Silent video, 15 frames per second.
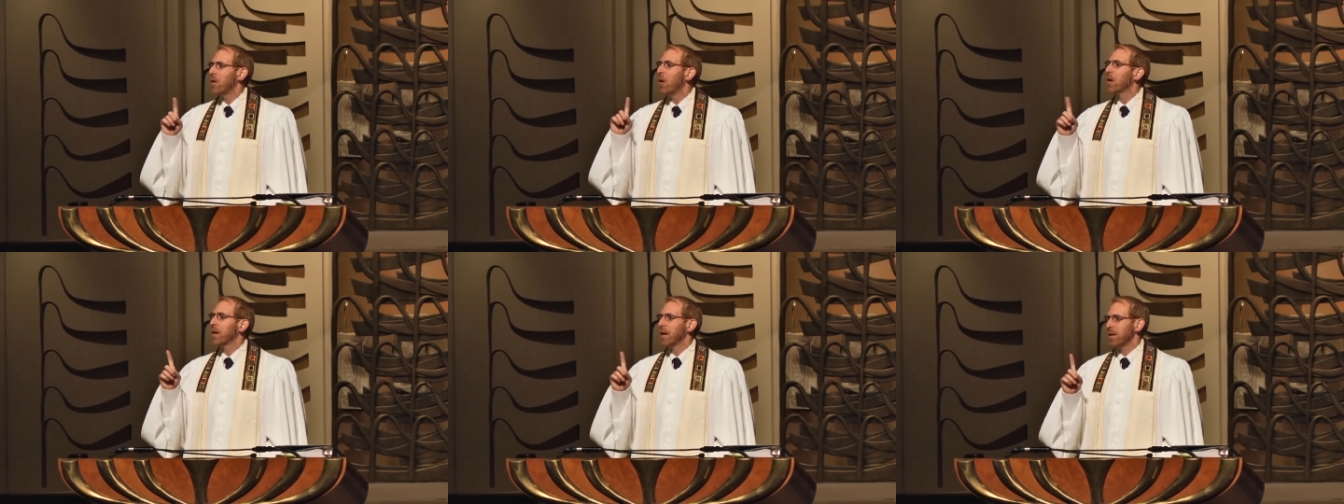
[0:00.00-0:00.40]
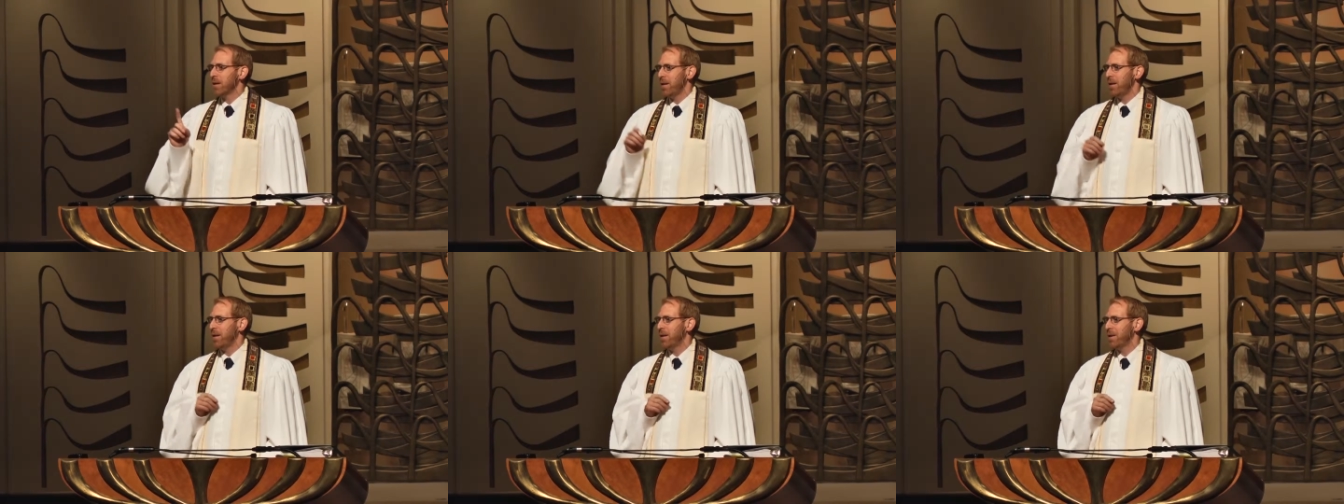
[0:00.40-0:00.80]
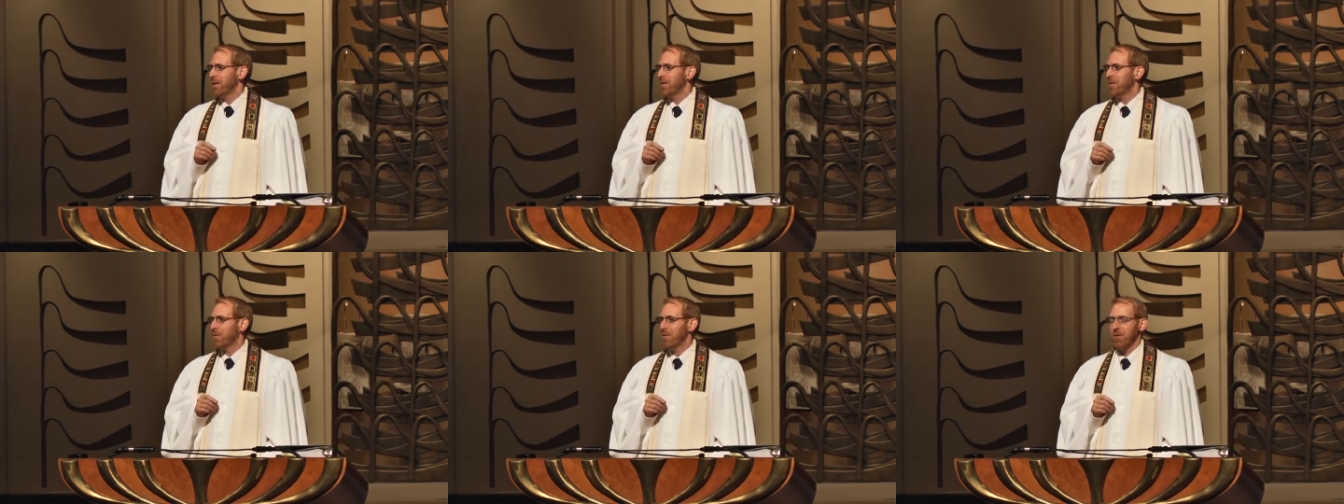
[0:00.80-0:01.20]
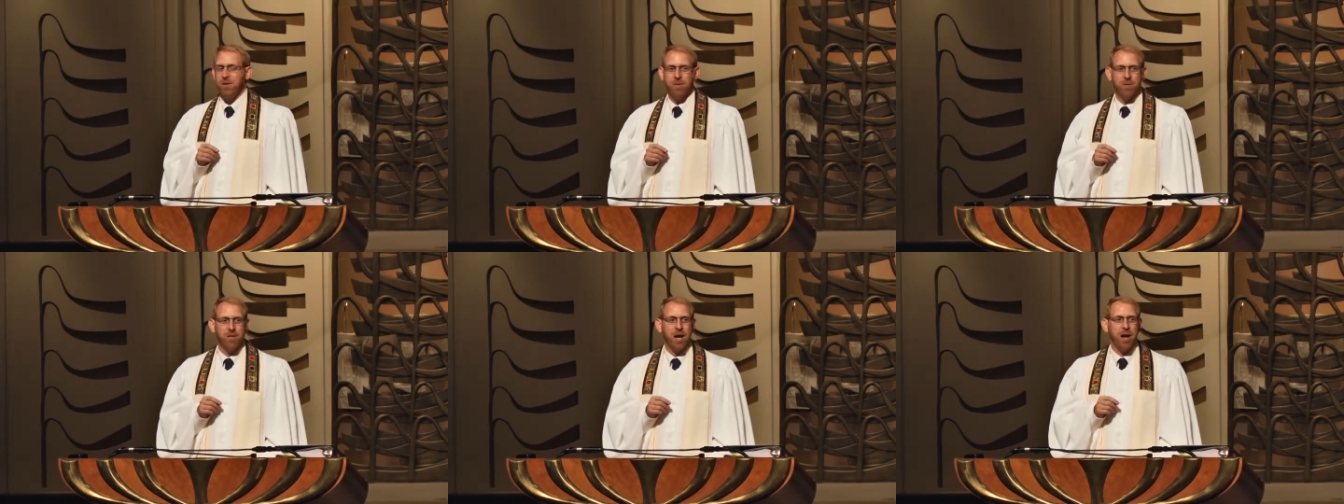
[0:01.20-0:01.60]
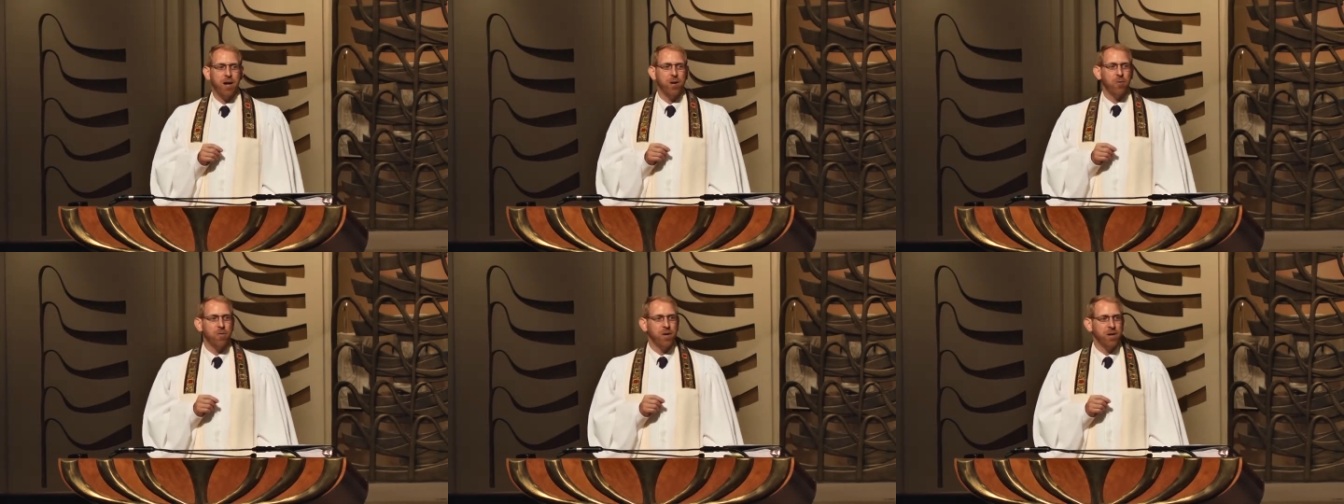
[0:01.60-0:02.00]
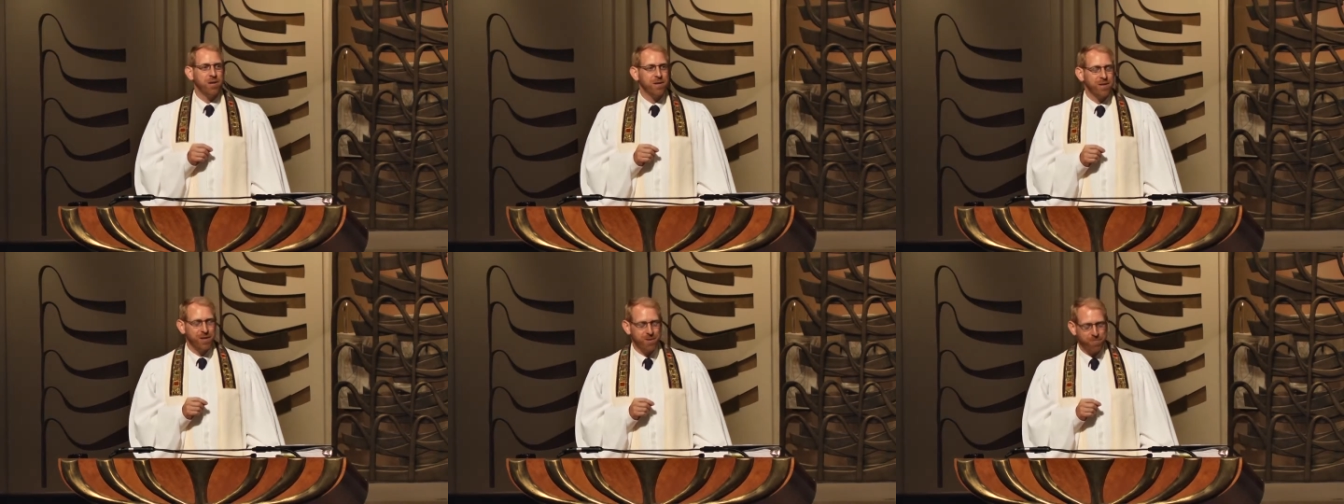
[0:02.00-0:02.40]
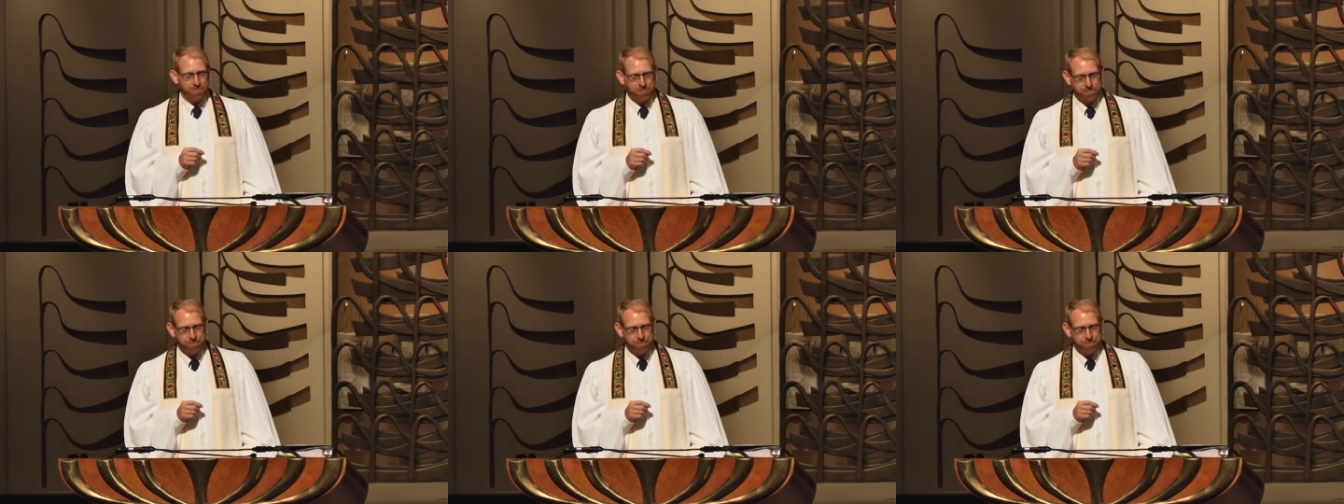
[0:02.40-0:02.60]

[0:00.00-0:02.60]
longingly towards those higher rungs.